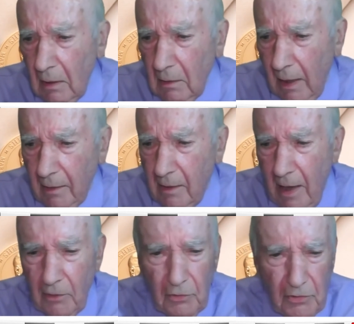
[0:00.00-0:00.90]
like
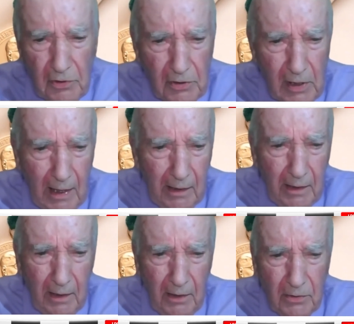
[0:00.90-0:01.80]
cancer
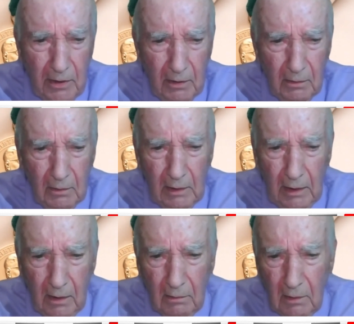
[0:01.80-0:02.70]
societies and
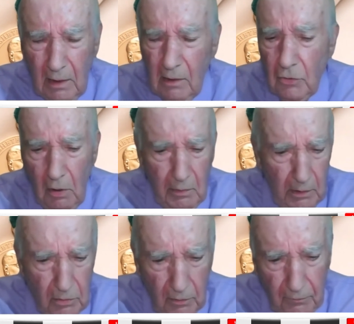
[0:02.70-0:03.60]
so on and so